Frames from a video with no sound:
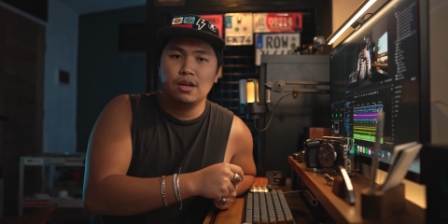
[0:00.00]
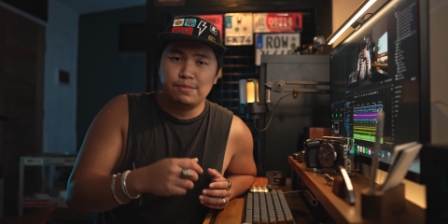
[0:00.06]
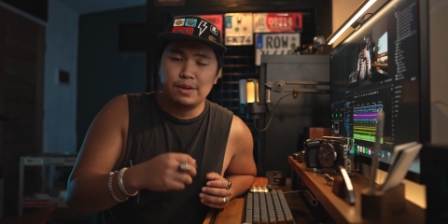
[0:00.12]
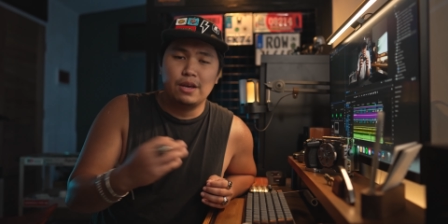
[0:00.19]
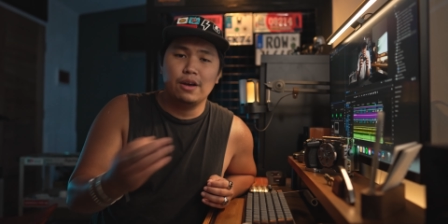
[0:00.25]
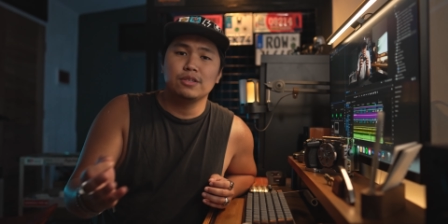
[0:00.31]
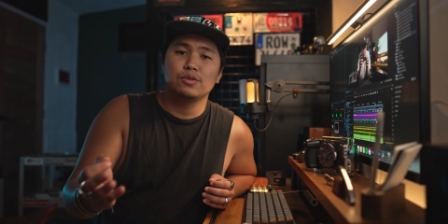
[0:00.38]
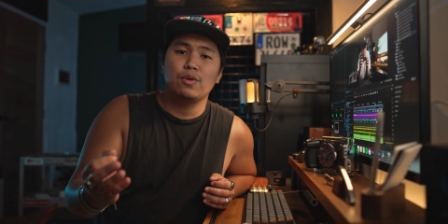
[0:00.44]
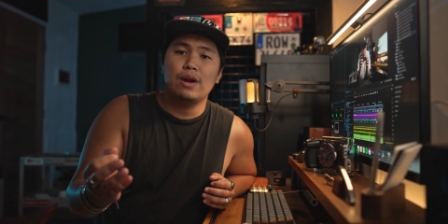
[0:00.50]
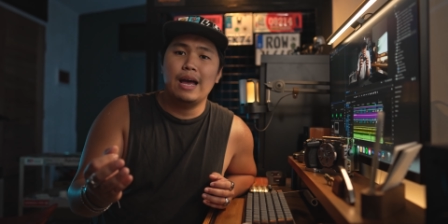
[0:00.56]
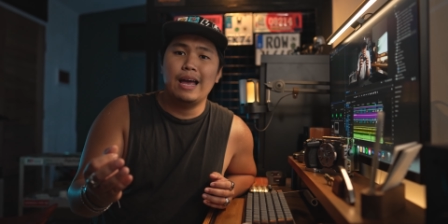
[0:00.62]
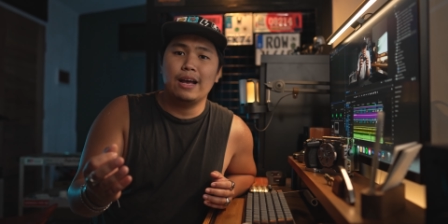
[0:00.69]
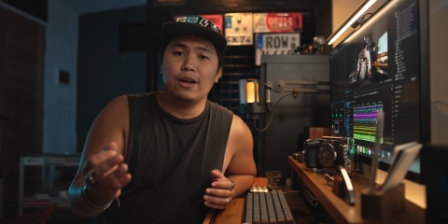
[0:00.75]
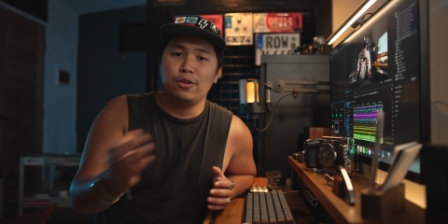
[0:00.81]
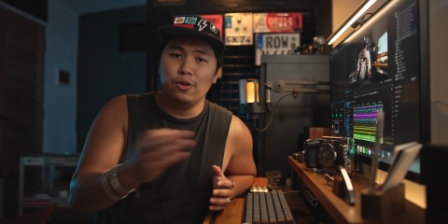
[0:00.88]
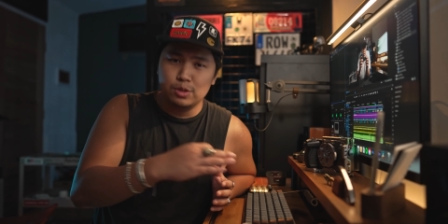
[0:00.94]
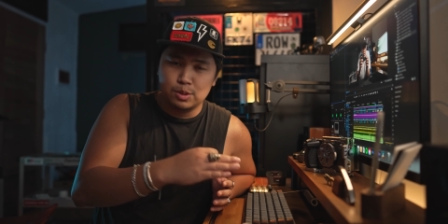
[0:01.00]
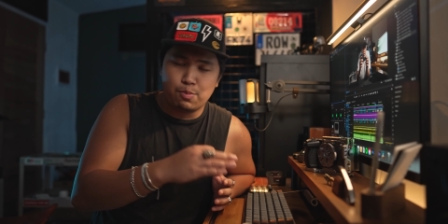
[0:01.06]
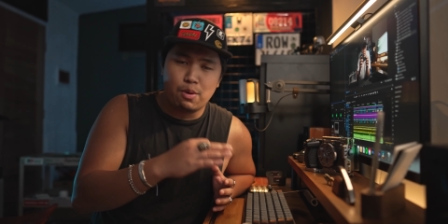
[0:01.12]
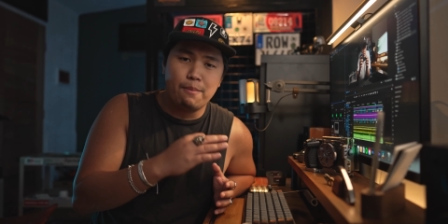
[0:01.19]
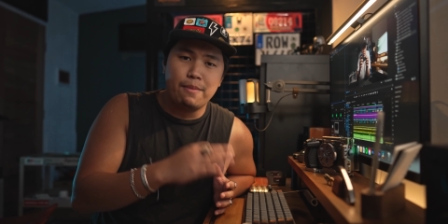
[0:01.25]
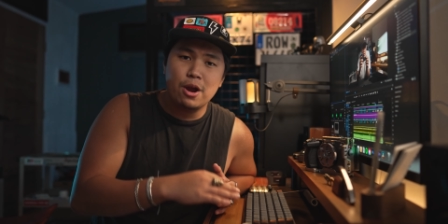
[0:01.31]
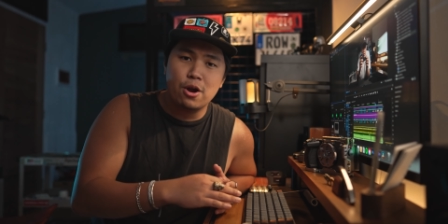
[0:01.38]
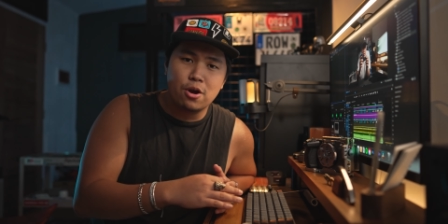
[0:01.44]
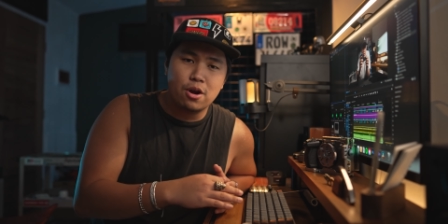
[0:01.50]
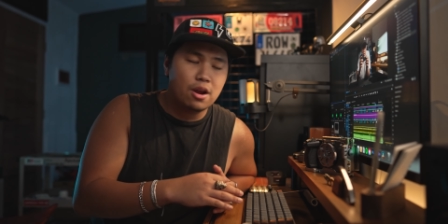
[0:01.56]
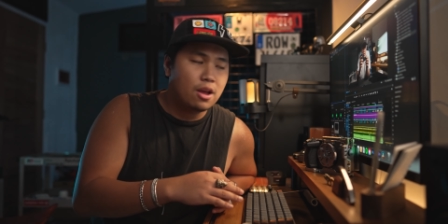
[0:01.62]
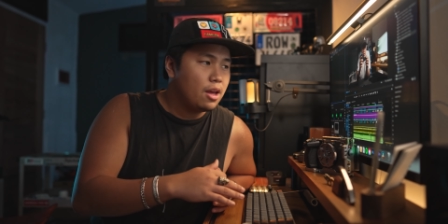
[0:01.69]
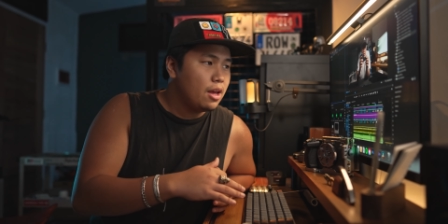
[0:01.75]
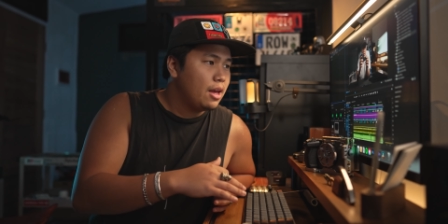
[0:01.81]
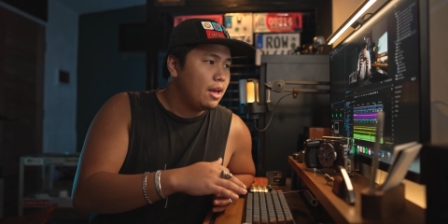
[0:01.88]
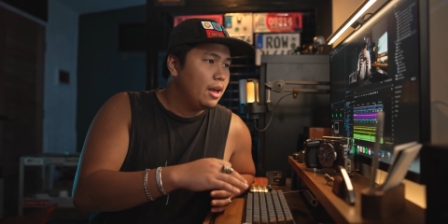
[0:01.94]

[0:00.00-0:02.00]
because when I close Premiere